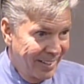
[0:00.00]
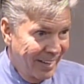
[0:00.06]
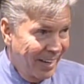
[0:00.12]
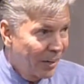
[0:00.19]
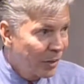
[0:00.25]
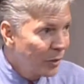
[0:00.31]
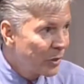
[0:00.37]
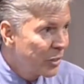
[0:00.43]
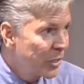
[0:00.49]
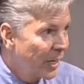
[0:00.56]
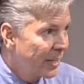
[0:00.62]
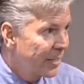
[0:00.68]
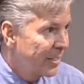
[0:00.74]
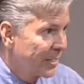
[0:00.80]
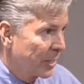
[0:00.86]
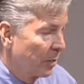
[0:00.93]

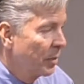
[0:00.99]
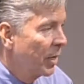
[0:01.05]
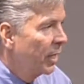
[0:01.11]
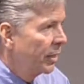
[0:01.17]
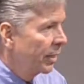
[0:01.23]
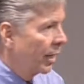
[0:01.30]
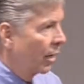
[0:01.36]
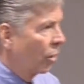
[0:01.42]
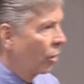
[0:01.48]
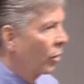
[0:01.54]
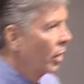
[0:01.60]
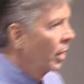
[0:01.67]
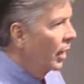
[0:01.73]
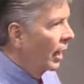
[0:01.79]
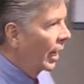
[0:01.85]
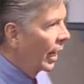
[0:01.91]
Heterosexism. Now,
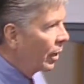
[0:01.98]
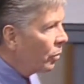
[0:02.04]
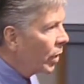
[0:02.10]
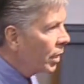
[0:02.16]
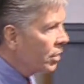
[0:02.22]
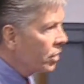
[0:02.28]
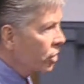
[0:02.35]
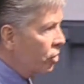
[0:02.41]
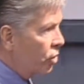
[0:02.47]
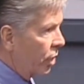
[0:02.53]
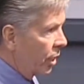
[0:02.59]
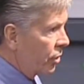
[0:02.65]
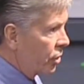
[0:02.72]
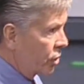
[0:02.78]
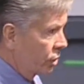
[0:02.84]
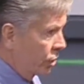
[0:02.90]
I want to
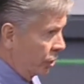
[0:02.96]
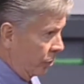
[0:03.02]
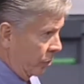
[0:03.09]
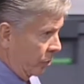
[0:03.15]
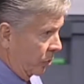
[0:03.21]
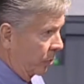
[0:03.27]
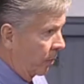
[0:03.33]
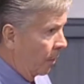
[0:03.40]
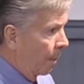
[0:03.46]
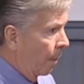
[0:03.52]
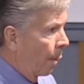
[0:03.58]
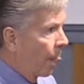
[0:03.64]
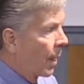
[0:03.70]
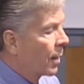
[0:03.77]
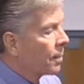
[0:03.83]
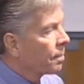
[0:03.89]
suggest to you
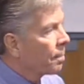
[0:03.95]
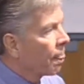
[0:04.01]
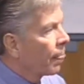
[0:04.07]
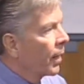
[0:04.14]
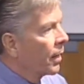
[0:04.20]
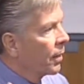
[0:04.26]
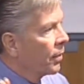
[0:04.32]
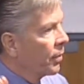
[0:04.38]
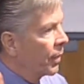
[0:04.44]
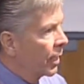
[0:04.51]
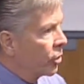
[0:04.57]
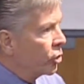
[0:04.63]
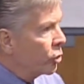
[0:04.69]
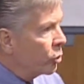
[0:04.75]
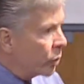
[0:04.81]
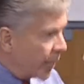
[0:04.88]
that
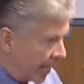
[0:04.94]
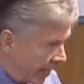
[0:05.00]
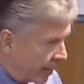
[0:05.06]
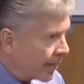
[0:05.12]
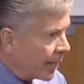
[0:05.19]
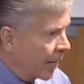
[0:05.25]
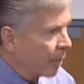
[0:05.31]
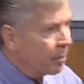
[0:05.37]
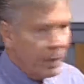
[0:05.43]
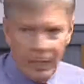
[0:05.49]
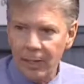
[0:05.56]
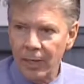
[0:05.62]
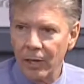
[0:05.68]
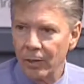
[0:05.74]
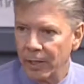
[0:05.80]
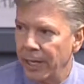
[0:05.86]
you cannot
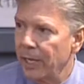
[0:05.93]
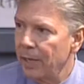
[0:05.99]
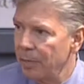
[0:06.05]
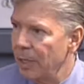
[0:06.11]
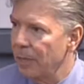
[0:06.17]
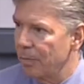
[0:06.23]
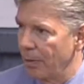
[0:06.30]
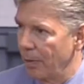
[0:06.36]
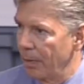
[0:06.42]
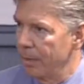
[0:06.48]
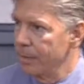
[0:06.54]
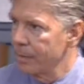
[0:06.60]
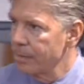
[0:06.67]
pick out gay people,